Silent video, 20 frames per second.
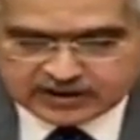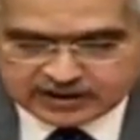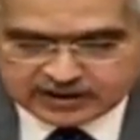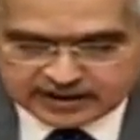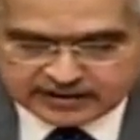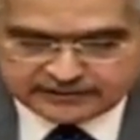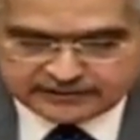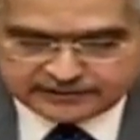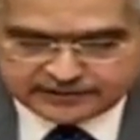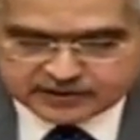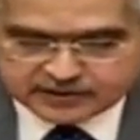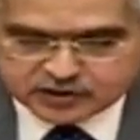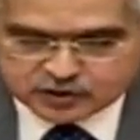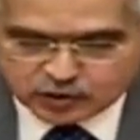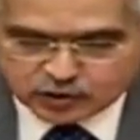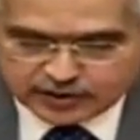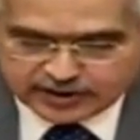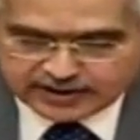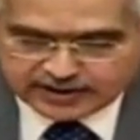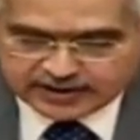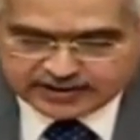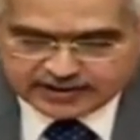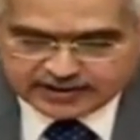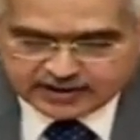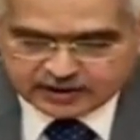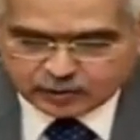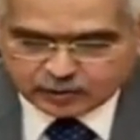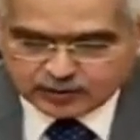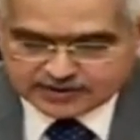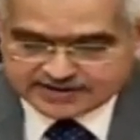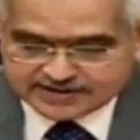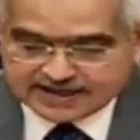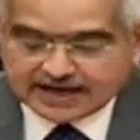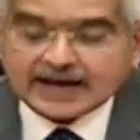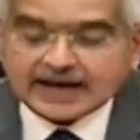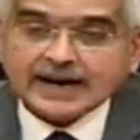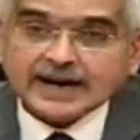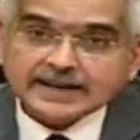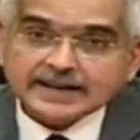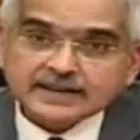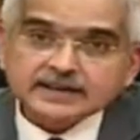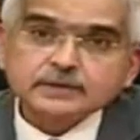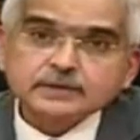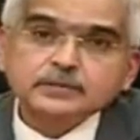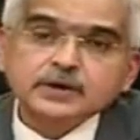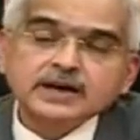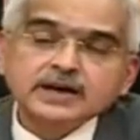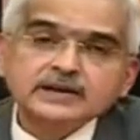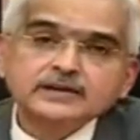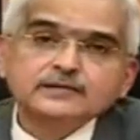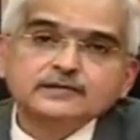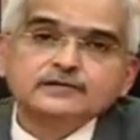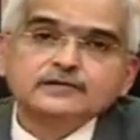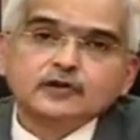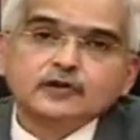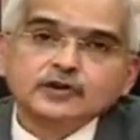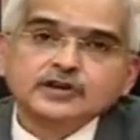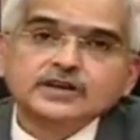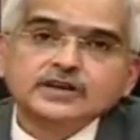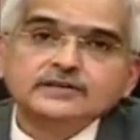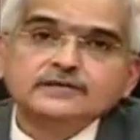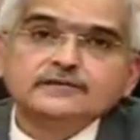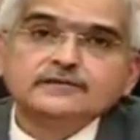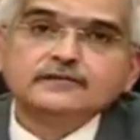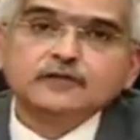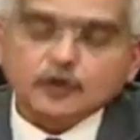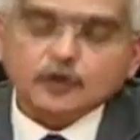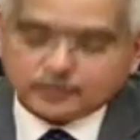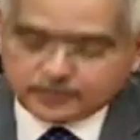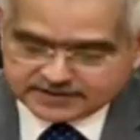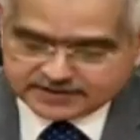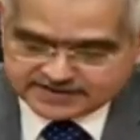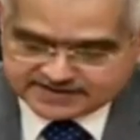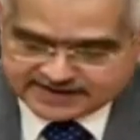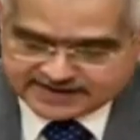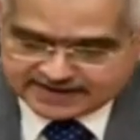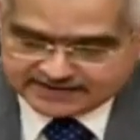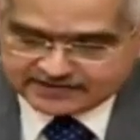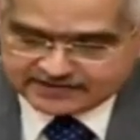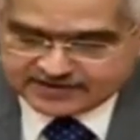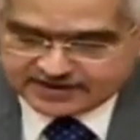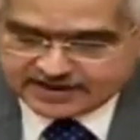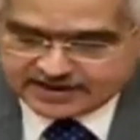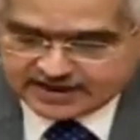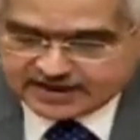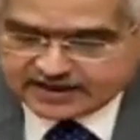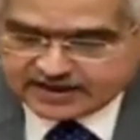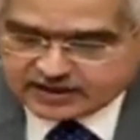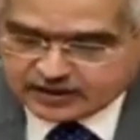Kharif sowing was higher by 44%